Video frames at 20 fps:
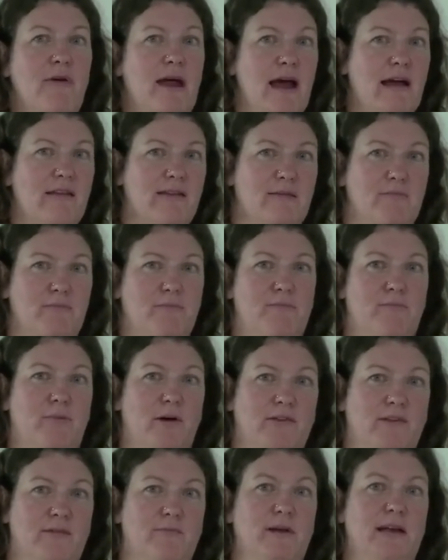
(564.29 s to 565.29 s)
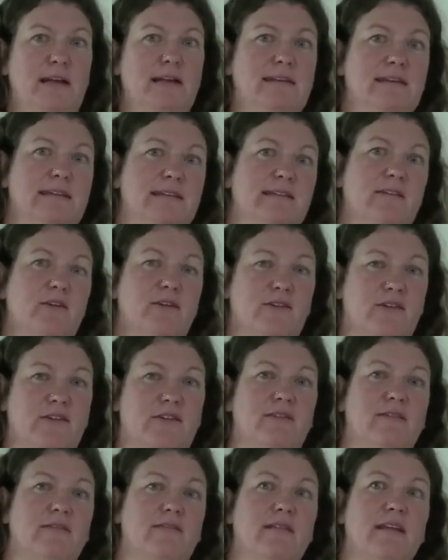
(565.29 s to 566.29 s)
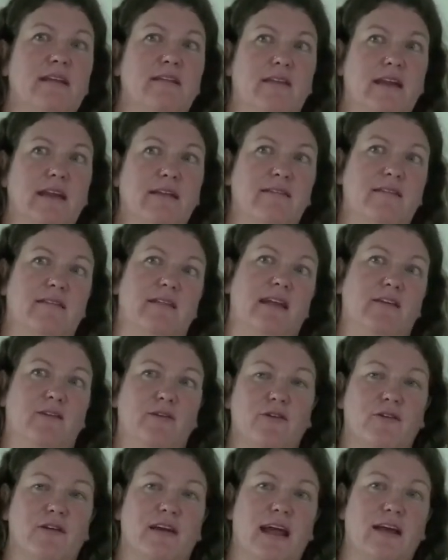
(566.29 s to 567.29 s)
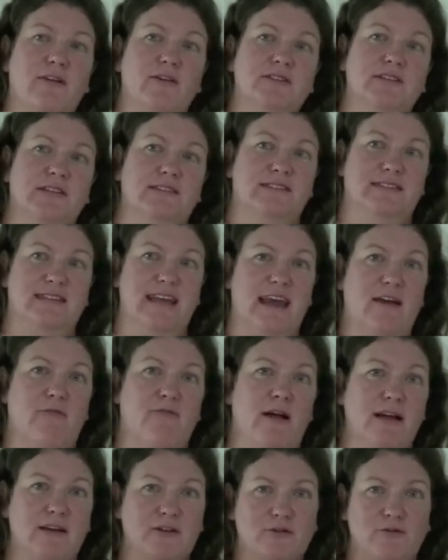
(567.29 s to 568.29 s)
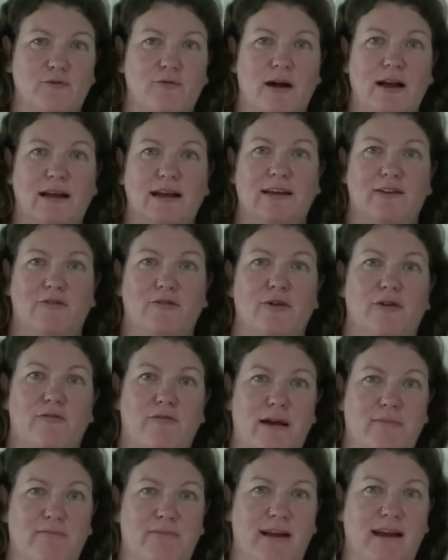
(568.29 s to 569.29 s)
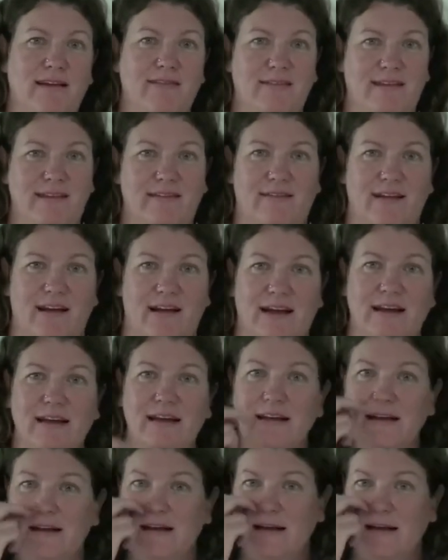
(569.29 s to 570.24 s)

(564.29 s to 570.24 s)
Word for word: Where are the possibilities, also things that you cannot just take one-to-one -one into a REDD plus design,